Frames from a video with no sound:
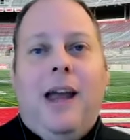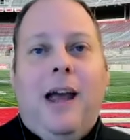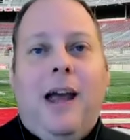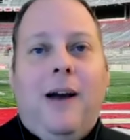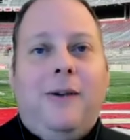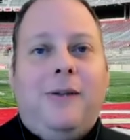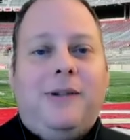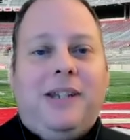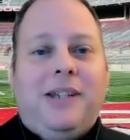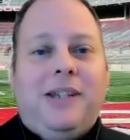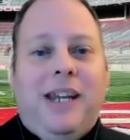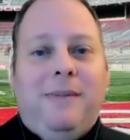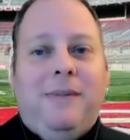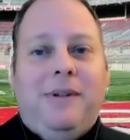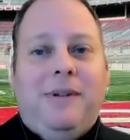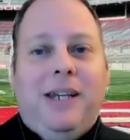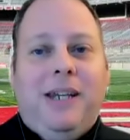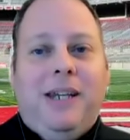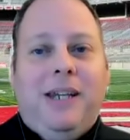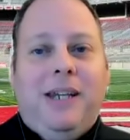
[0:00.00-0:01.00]
out scheme
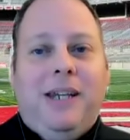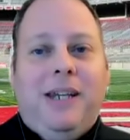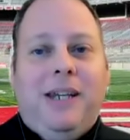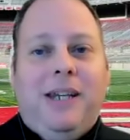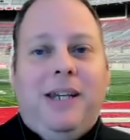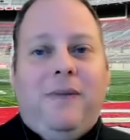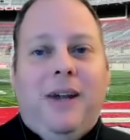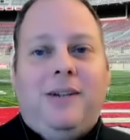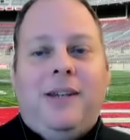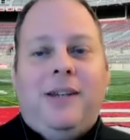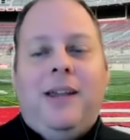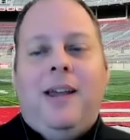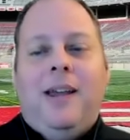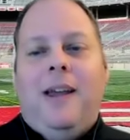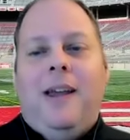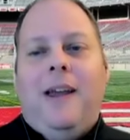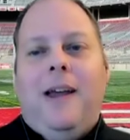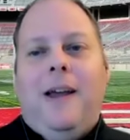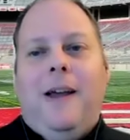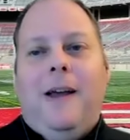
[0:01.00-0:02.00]
a defense.
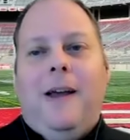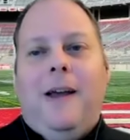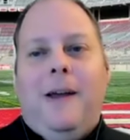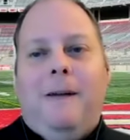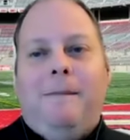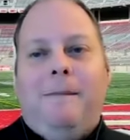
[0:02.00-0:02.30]
Um,